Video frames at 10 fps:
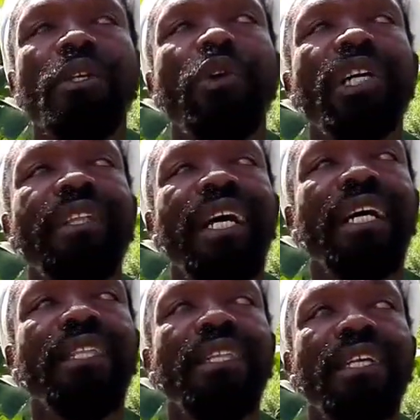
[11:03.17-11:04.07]
knowing
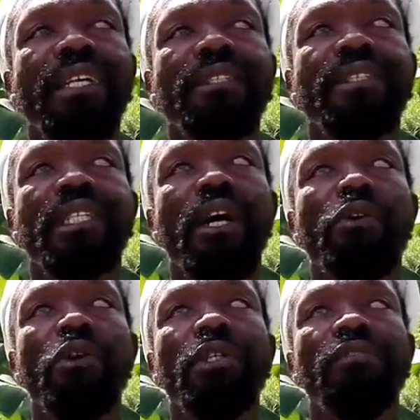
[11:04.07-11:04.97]
that this
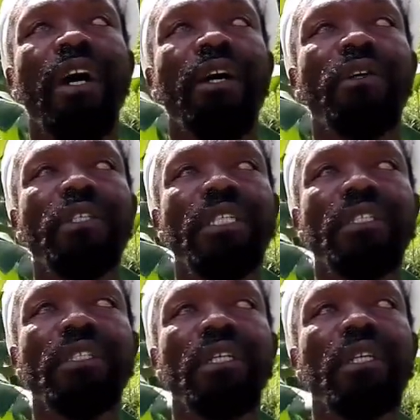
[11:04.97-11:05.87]
coronavirus
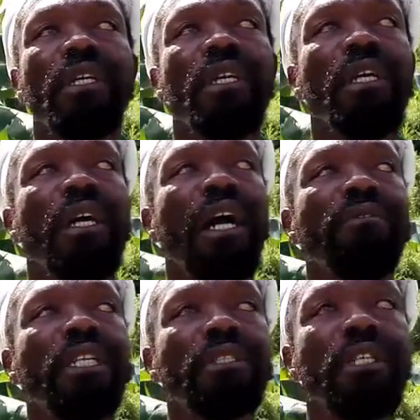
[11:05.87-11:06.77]
is
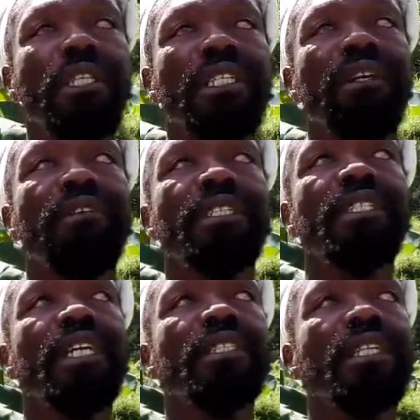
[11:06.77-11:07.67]
having such a
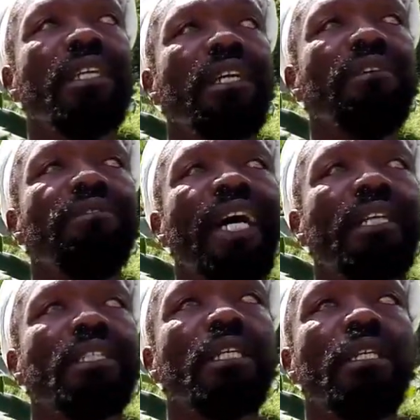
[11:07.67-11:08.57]
devastating
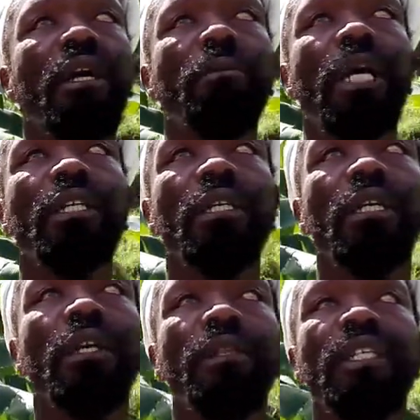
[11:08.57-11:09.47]
effect upon
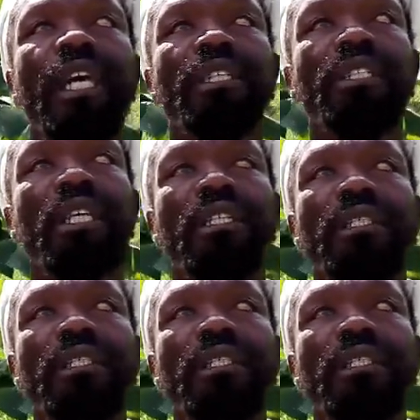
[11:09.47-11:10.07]
the nation.